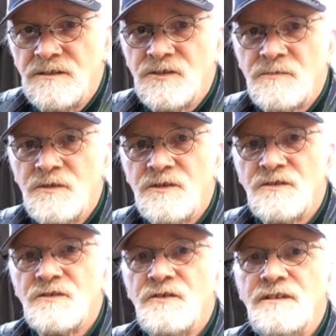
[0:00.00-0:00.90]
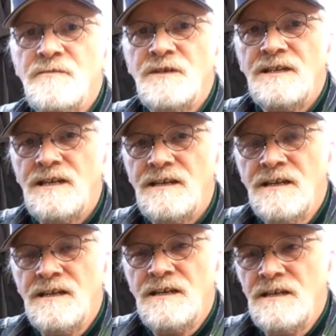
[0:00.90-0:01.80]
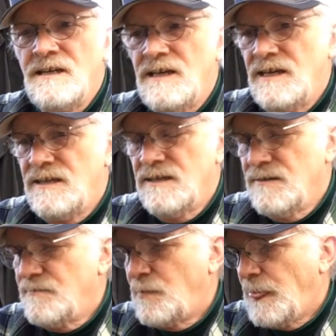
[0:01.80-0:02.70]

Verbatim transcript: dulcimer. This is going to be a, a um,